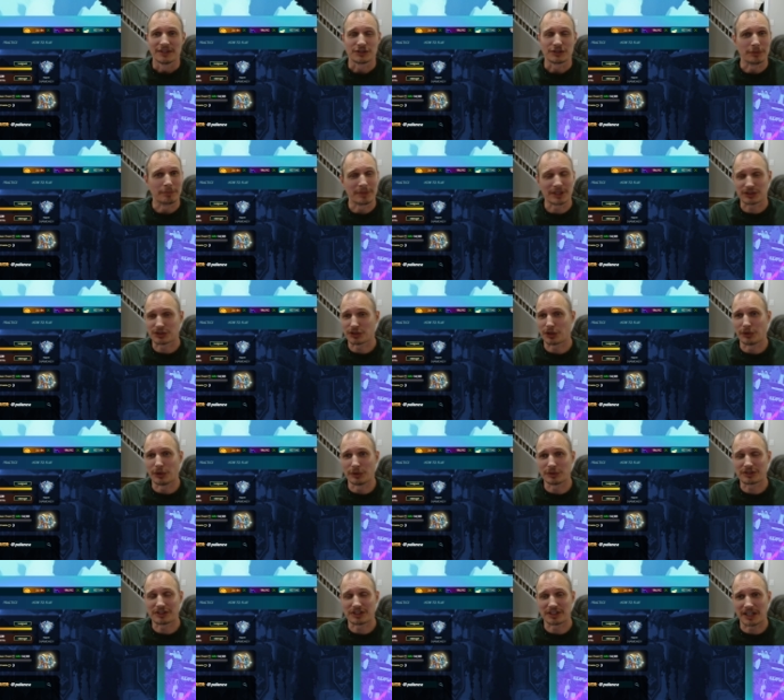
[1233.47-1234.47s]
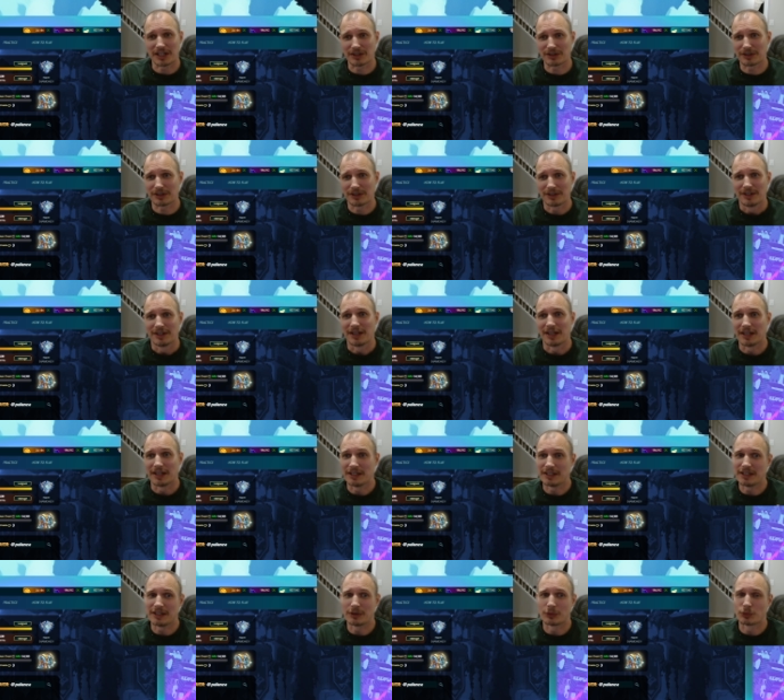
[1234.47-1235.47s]
You mix all those together, and,
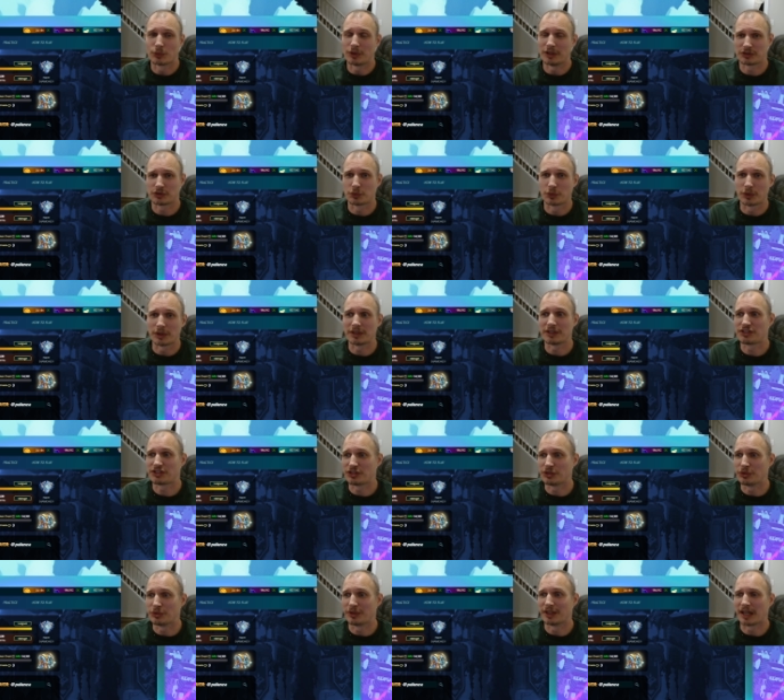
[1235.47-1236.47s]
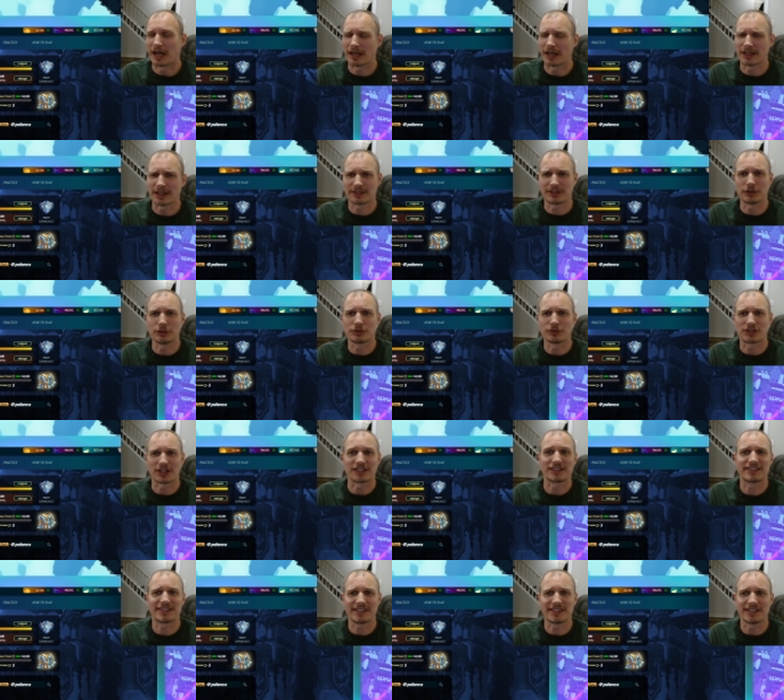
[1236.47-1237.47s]
it, and it, it's really soothing. I like to use
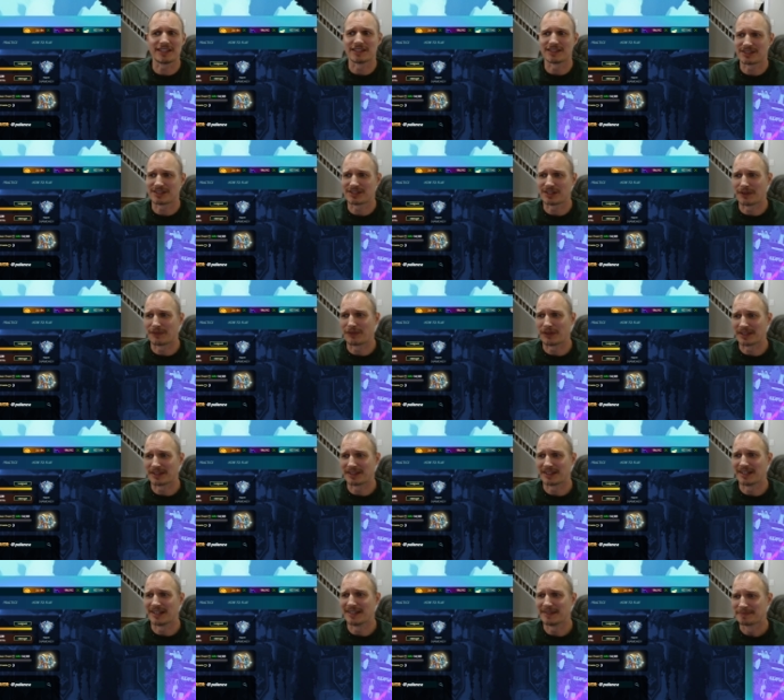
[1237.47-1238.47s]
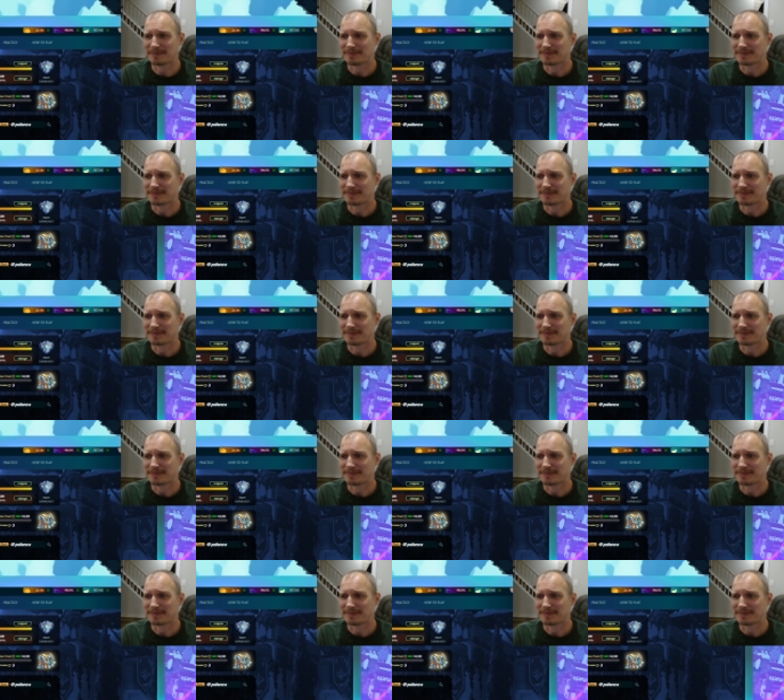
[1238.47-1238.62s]
like tea and stuff like that.